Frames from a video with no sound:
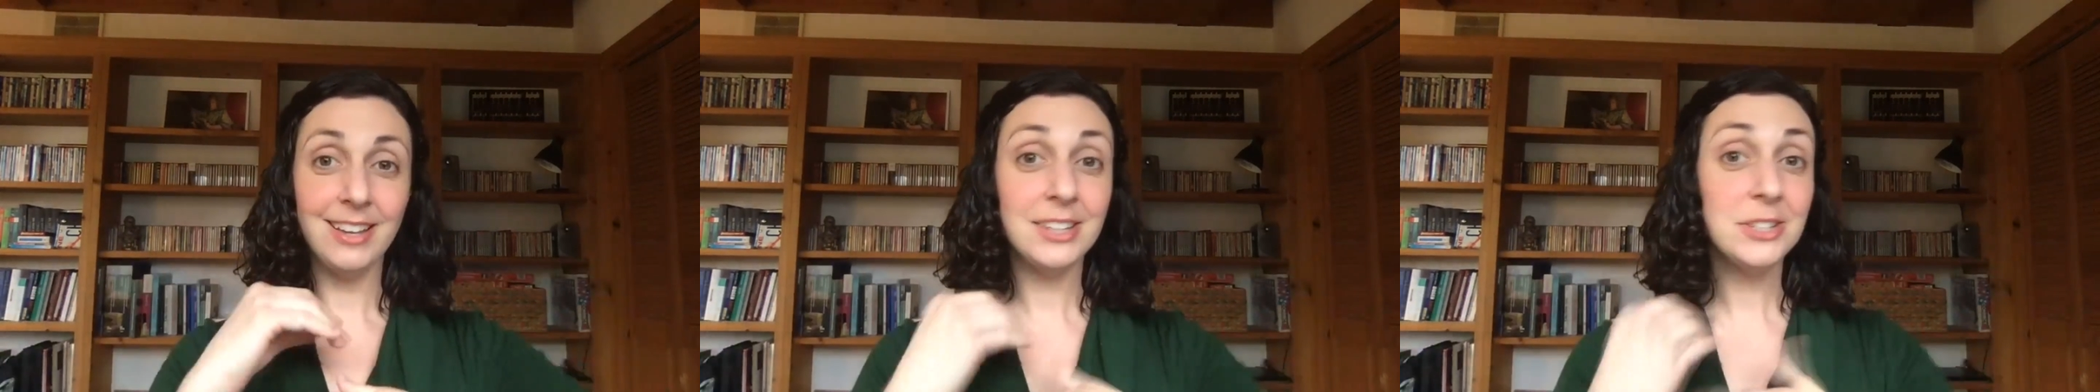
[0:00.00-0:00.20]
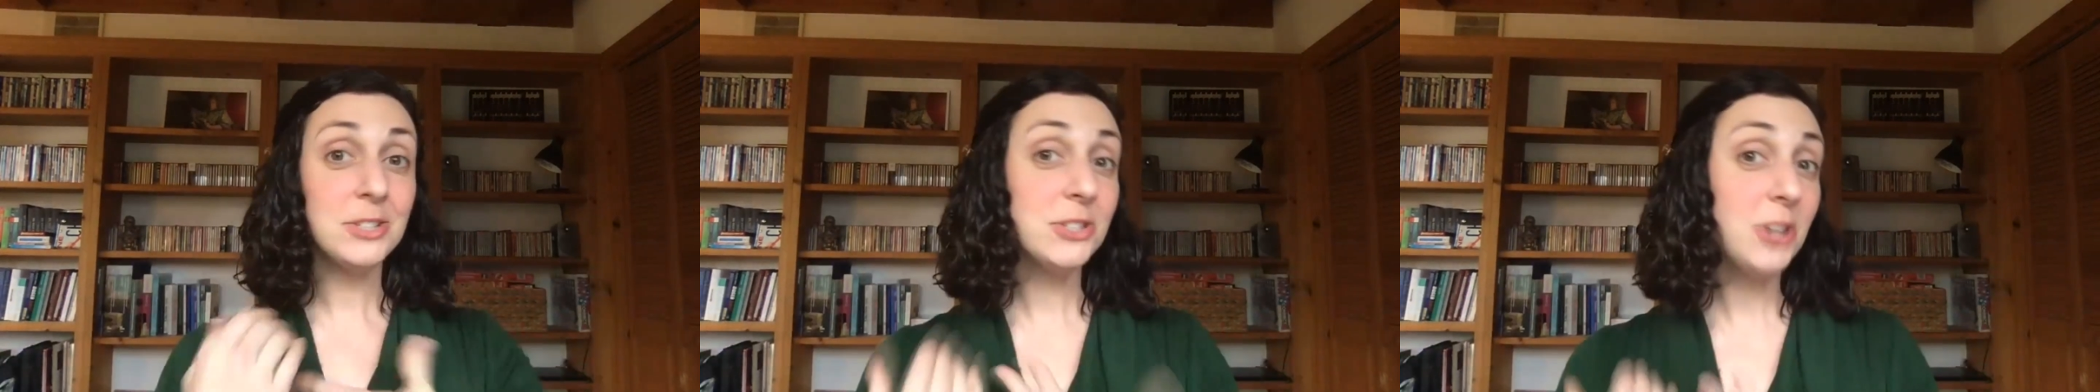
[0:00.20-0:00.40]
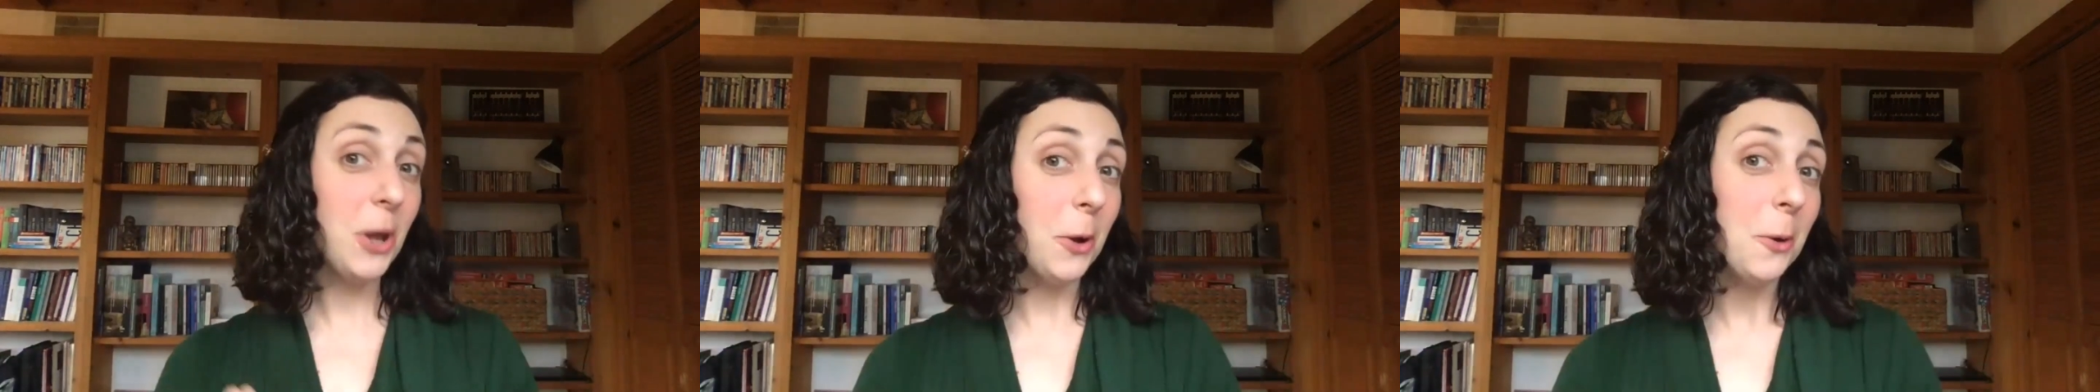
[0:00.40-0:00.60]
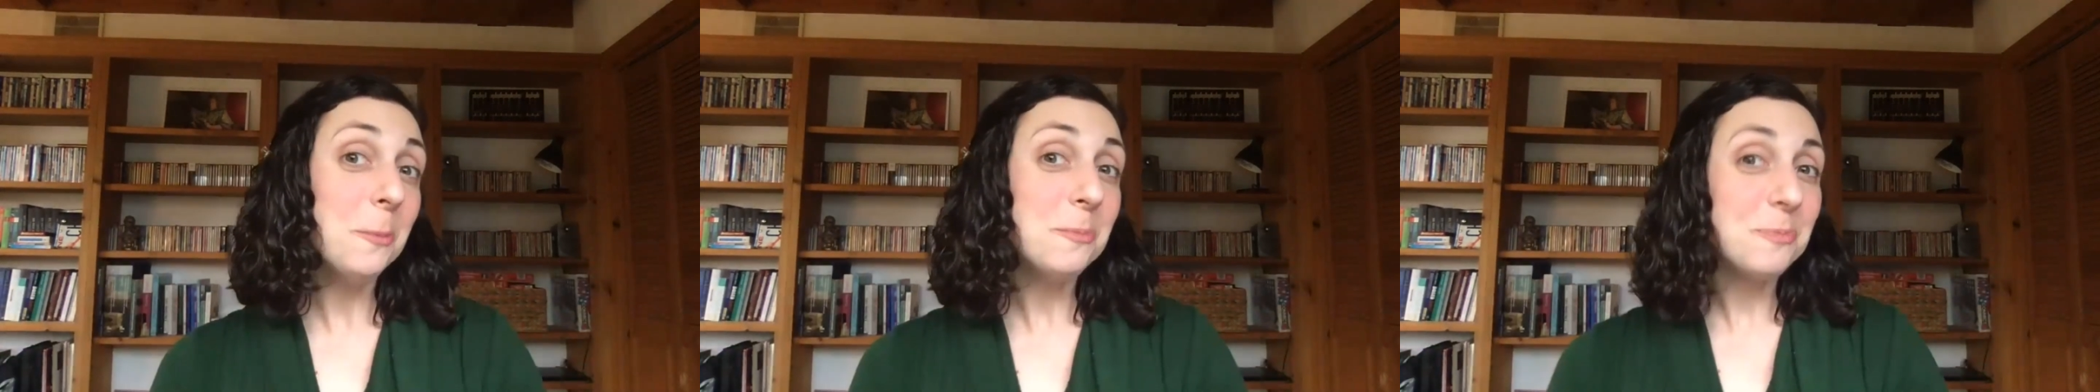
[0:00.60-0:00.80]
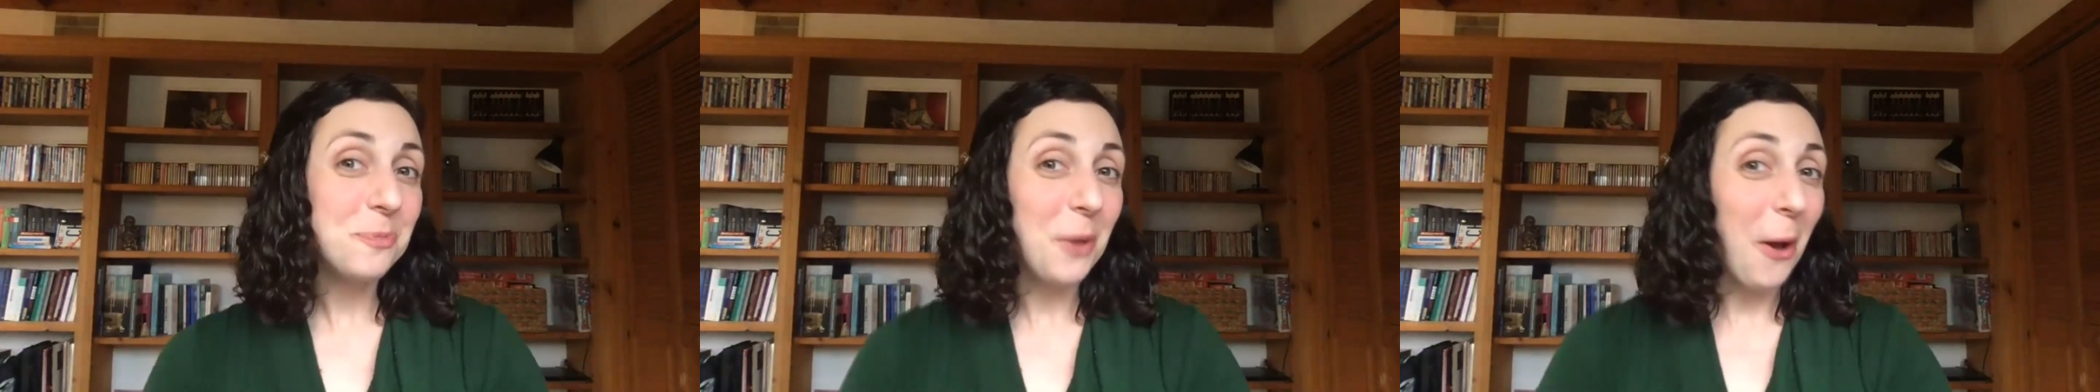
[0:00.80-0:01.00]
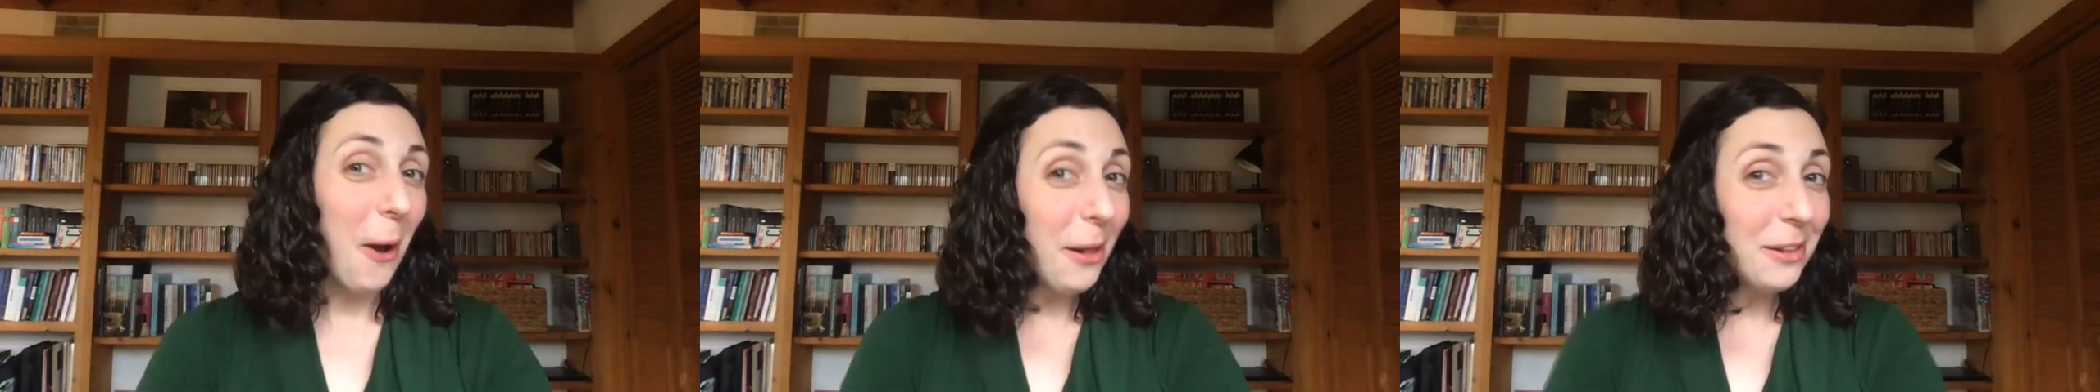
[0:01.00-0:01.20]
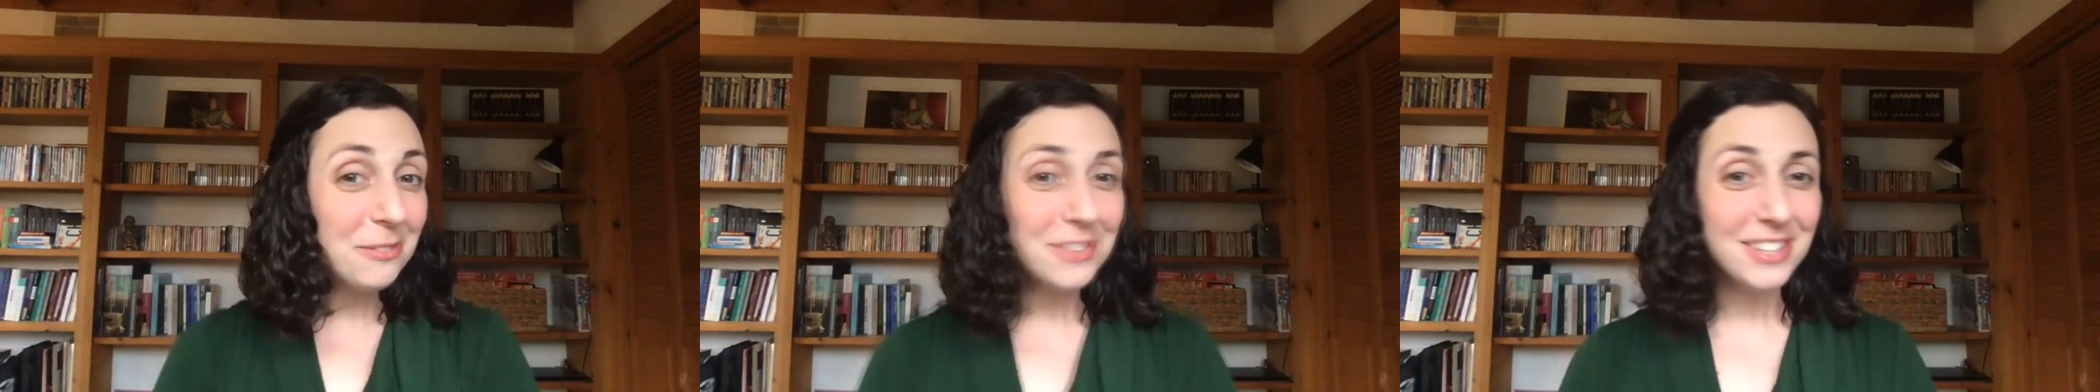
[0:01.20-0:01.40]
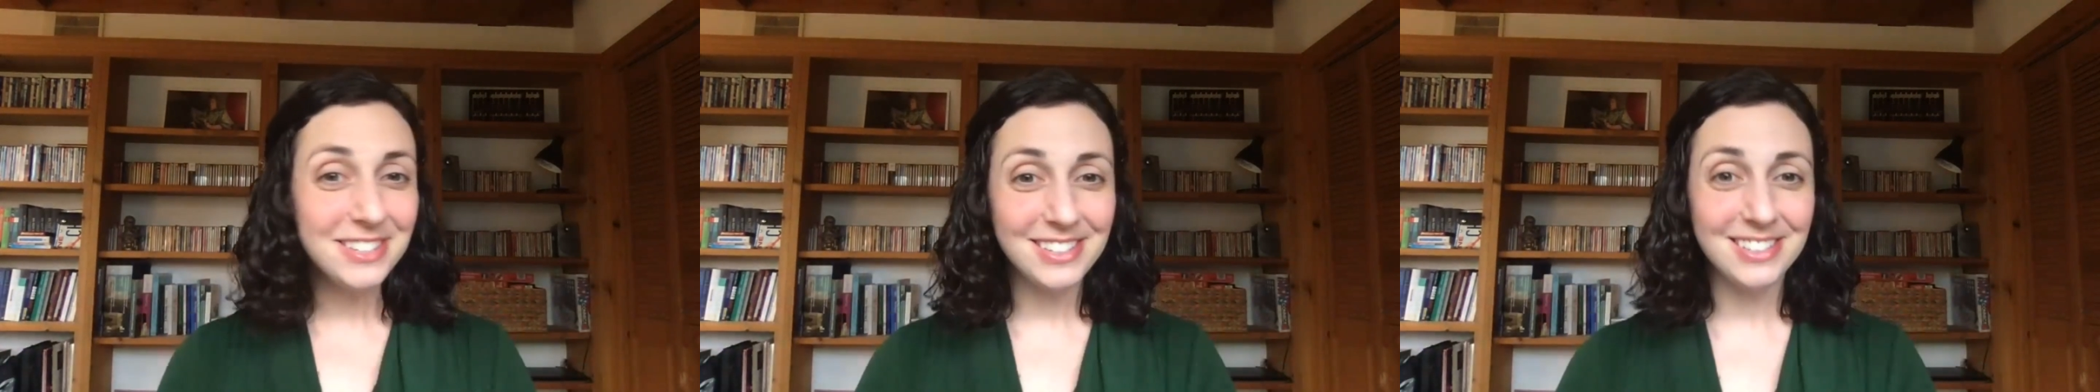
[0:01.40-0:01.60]
So, all of
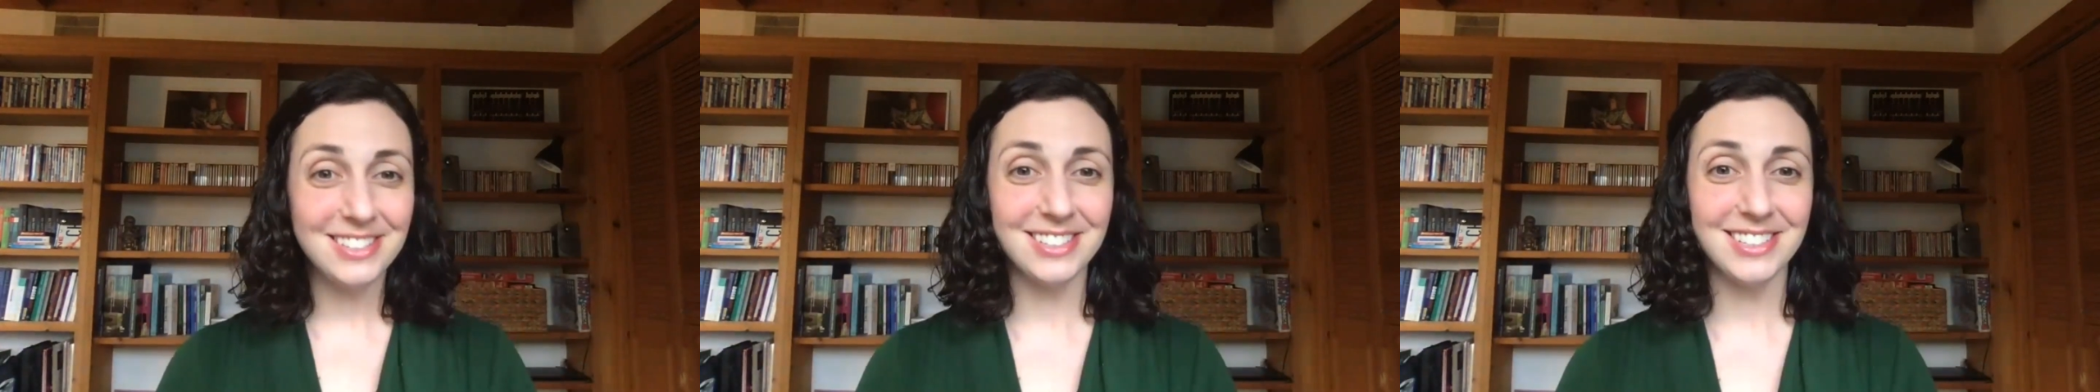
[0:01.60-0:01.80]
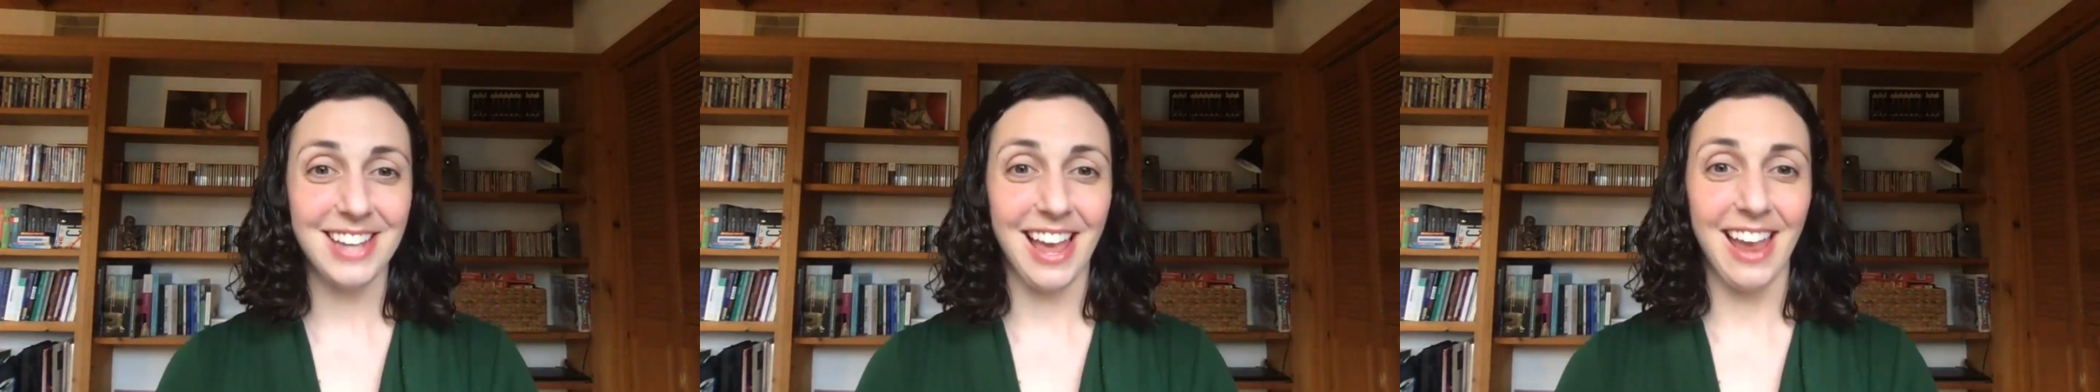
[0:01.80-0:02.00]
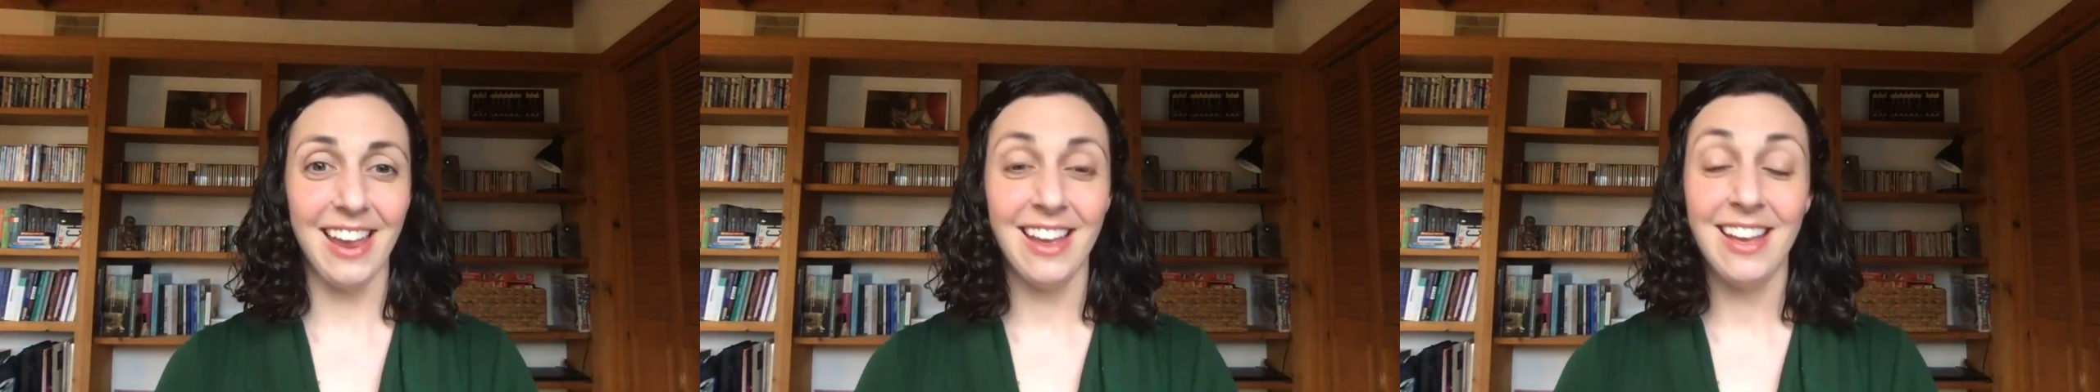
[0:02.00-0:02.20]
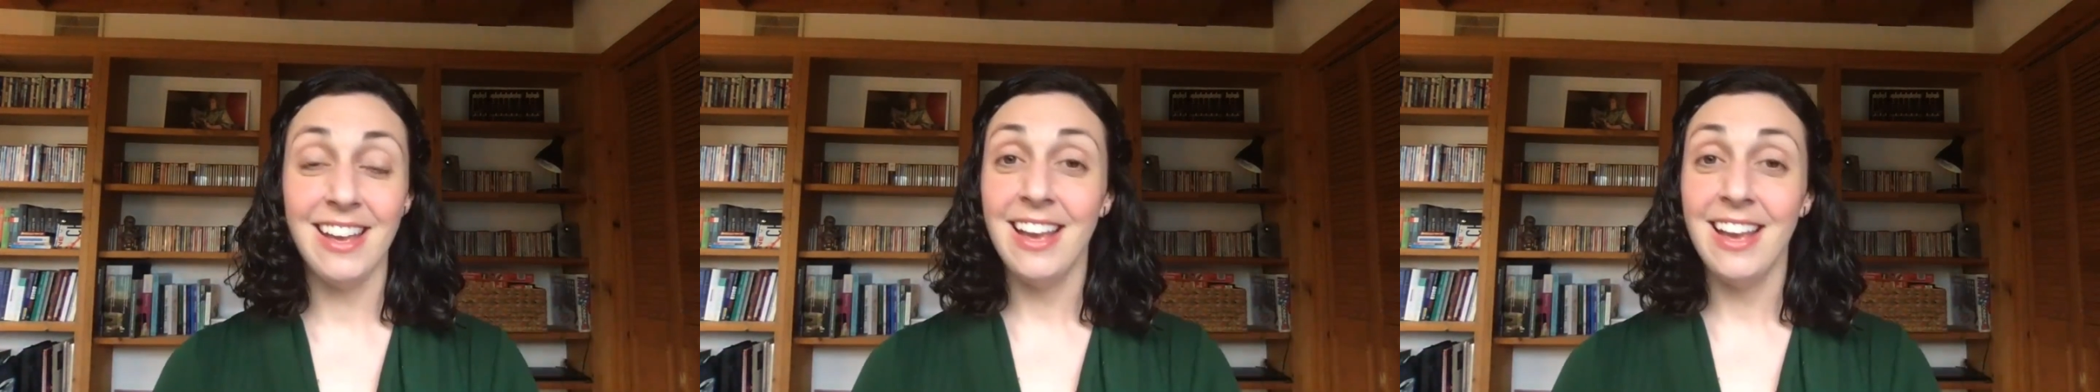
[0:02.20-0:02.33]
this is to say